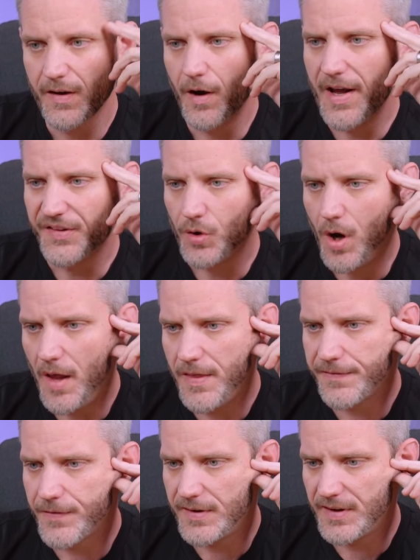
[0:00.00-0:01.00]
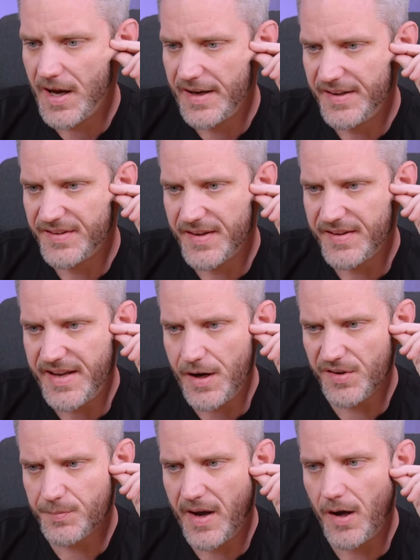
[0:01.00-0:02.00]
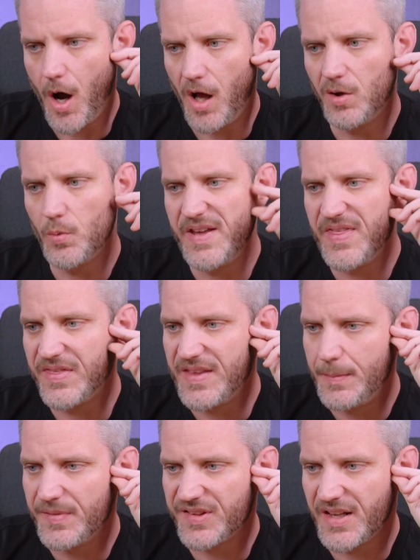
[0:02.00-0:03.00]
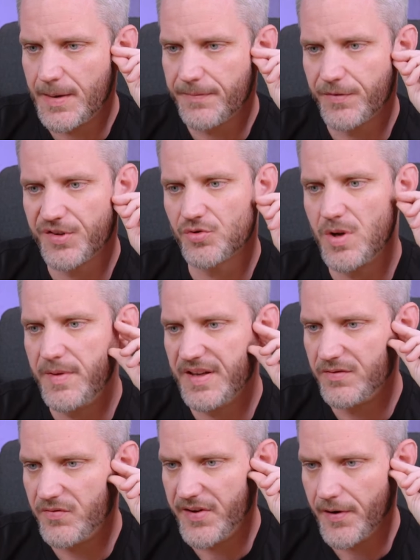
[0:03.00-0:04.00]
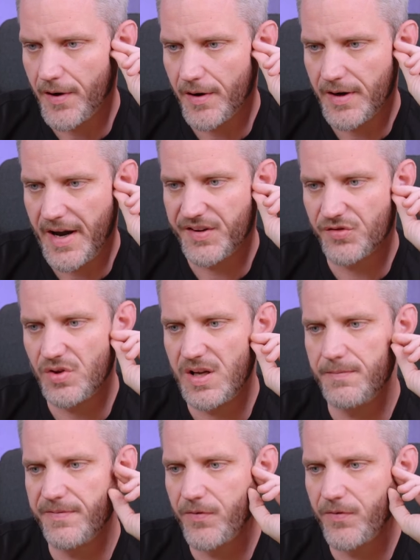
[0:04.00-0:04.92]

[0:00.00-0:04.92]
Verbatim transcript: All right, so on the front line, he says, here's my Halloween themed setup for streaming in VR. I streamed